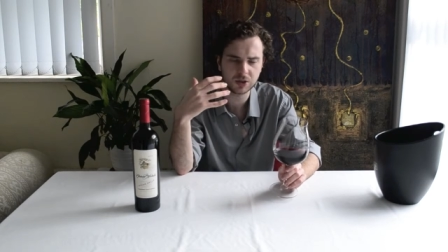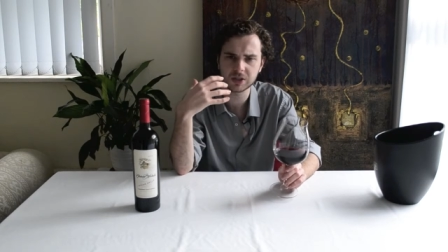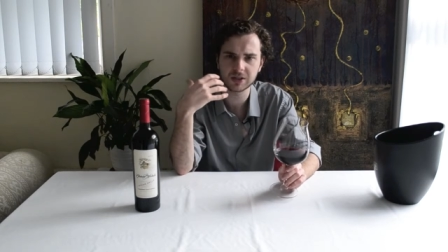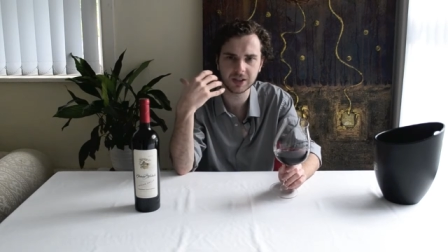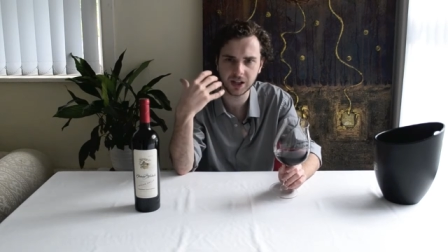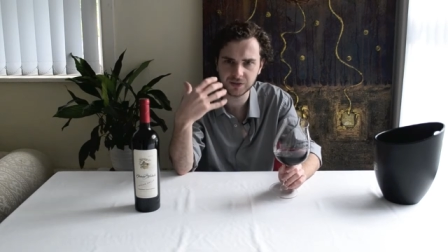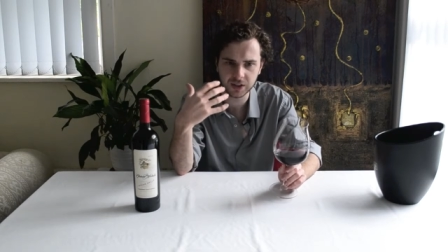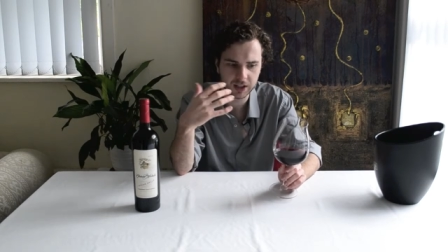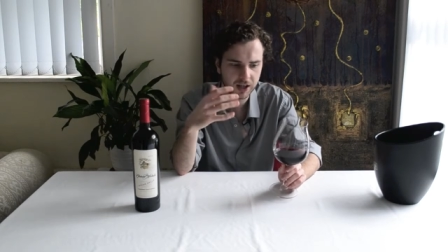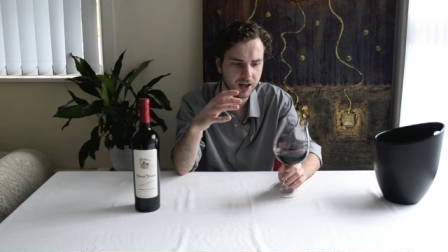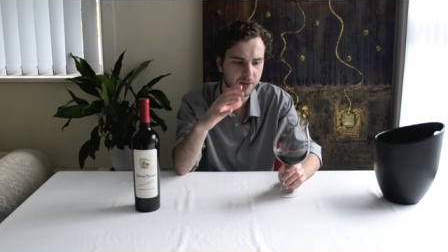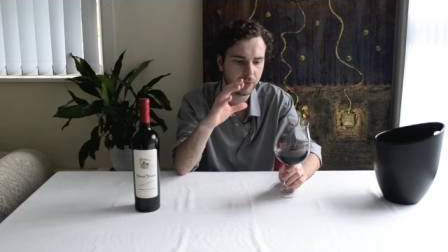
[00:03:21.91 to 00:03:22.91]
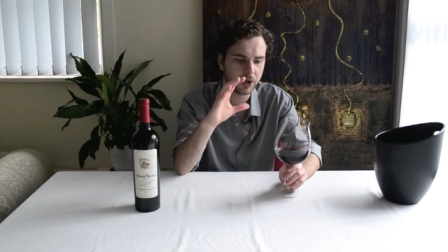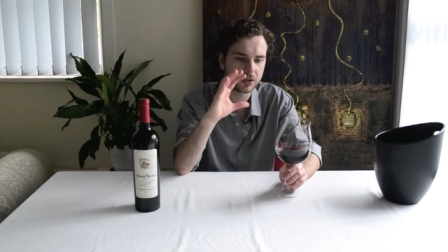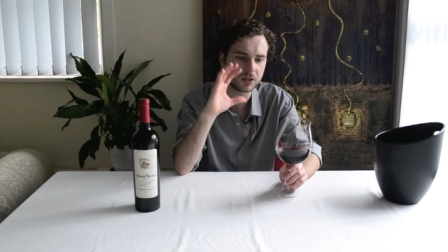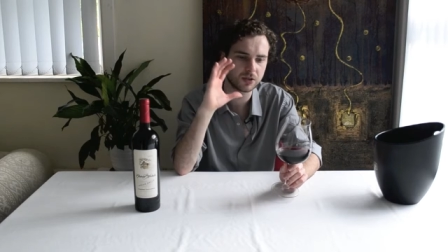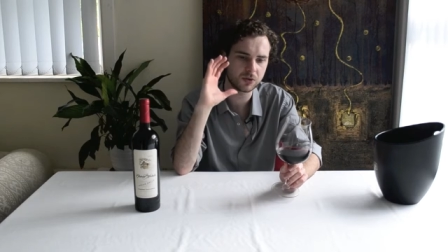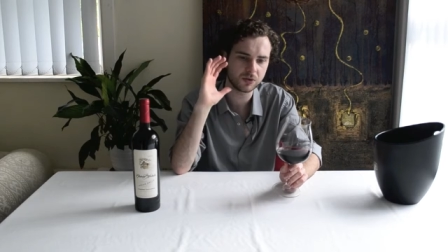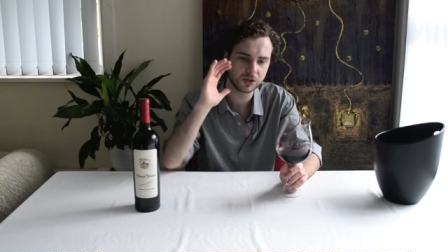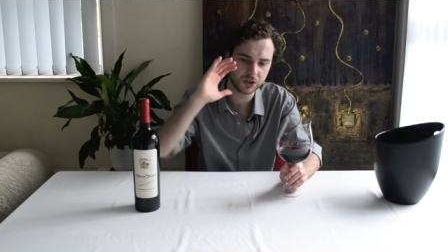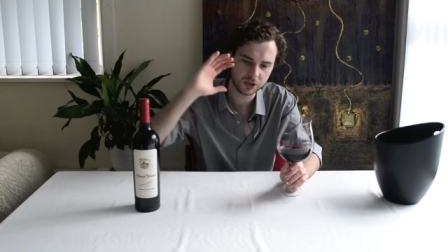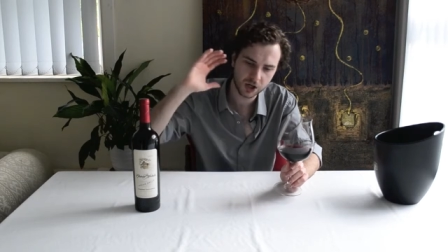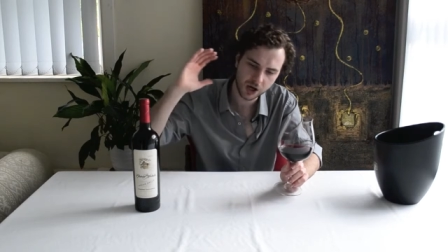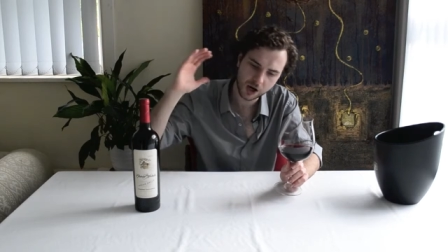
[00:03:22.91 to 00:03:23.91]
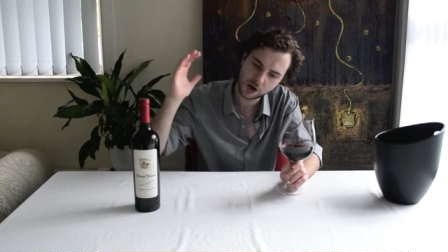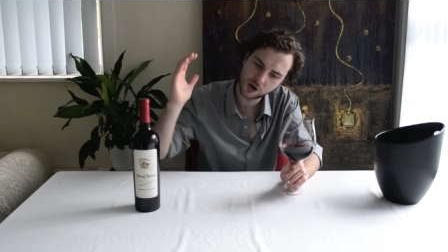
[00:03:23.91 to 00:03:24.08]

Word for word: which is lovely, because it sort of just